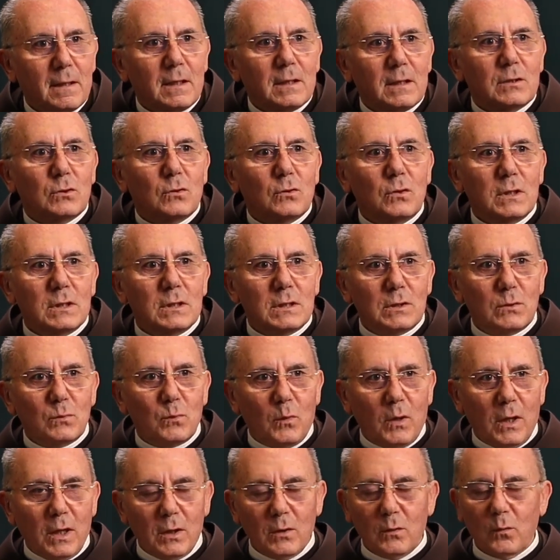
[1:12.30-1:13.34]
So this is
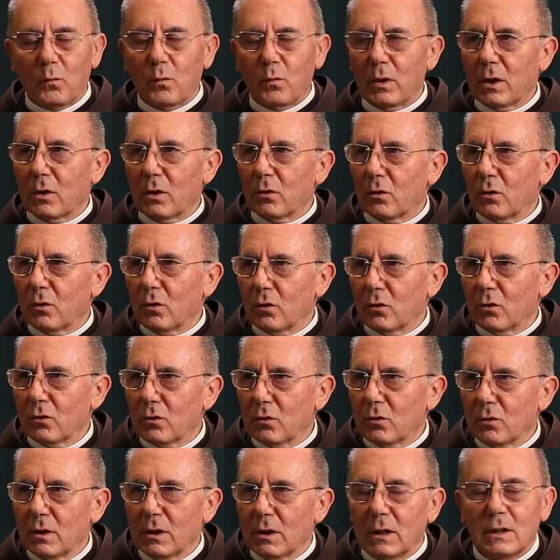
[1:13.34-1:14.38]
why we are on
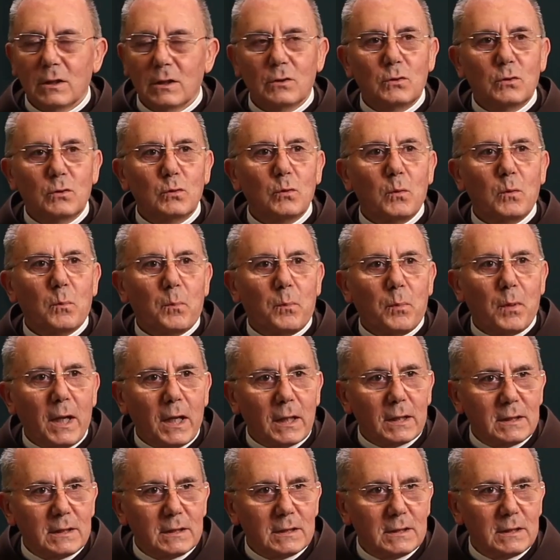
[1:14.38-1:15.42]
earth, to
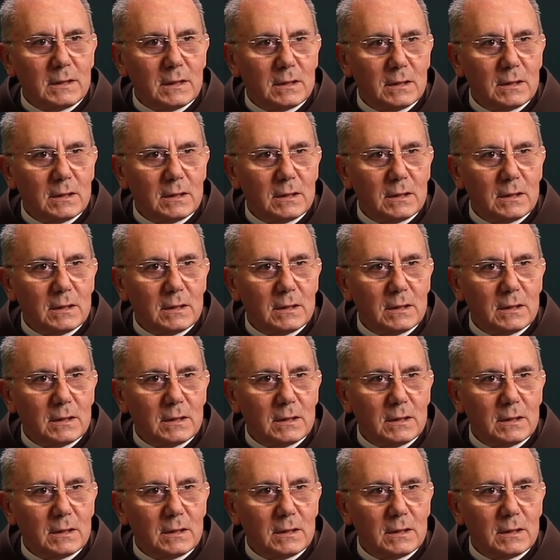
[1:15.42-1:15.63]
practice this